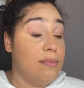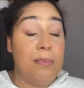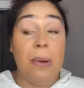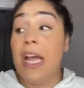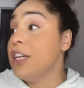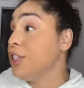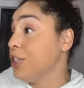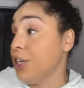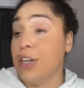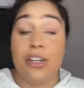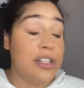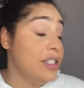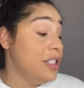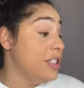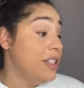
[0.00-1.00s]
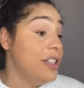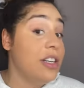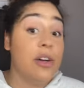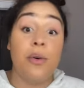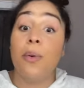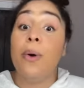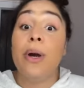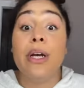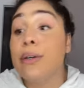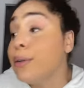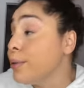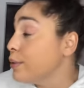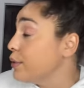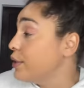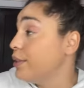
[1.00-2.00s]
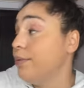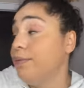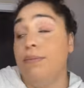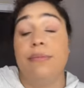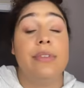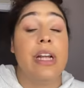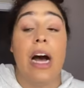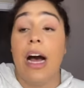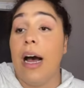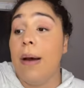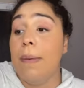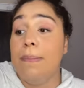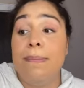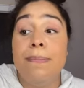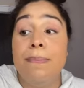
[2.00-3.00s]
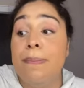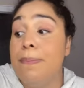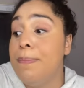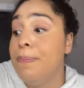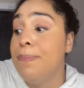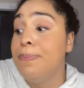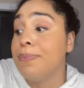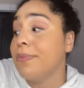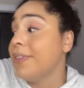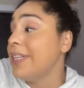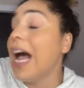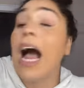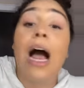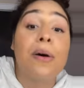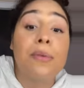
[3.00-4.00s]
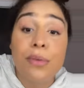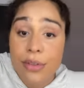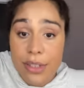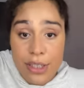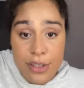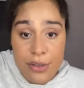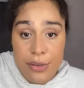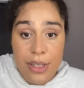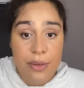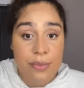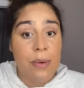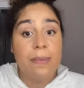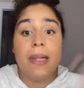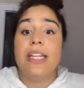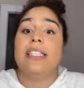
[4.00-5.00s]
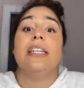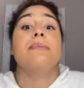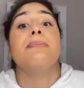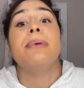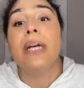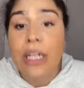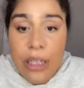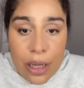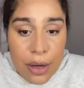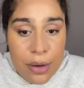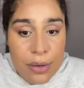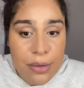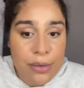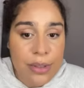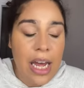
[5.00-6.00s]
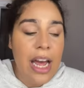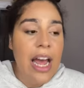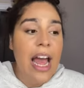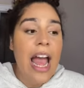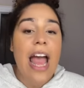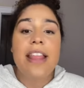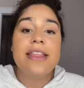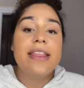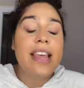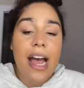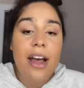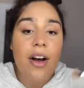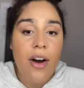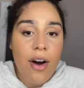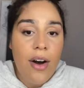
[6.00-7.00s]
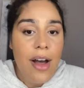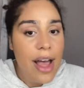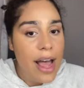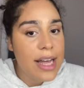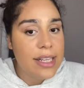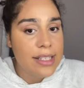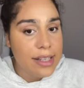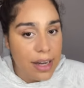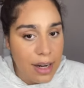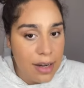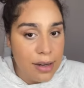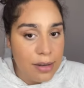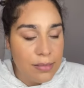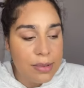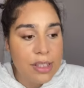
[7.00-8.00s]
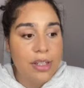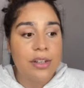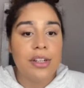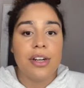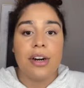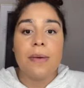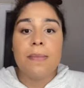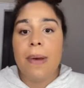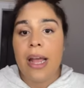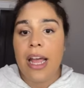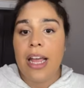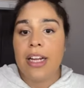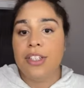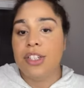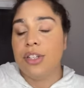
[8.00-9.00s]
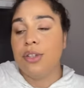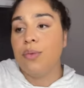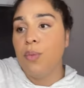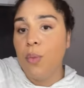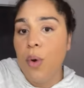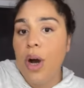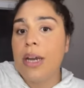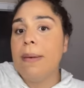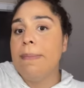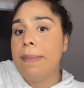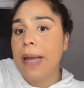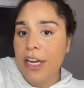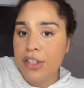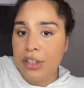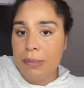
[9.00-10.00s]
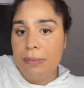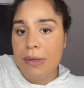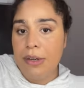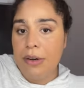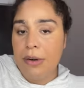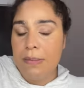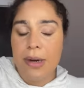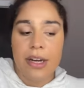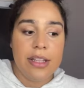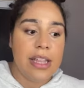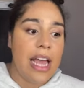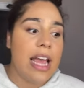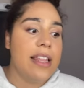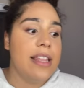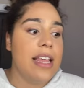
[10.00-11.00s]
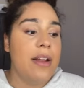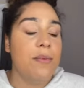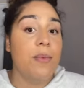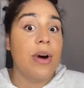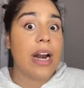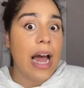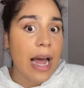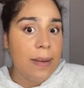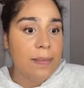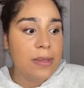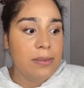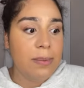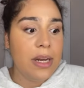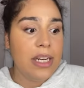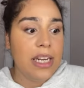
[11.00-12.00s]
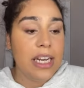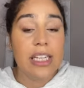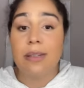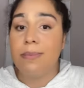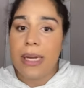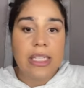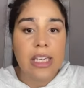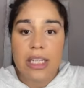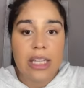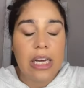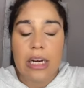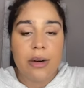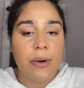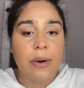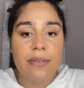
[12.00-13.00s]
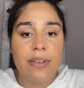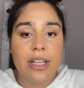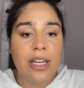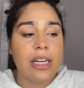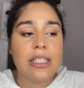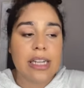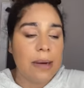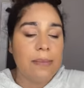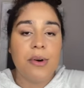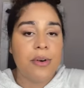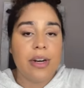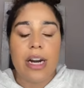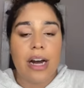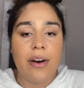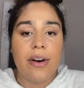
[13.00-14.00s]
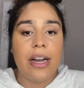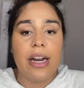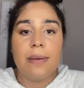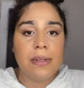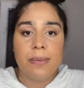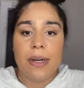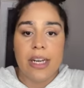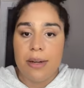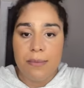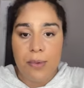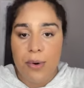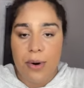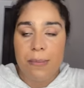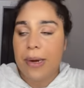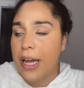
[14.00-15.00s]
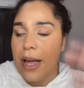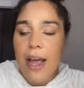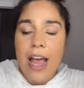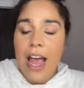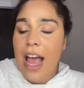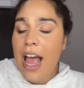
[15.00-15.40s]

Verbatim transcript: pictures, quilts, uh, towels that you need, replacing pillows that all adds up. So you're paying just one major bill a month, and then what I'm spending is basically the equivalent because I'm going out and I'm spending more. But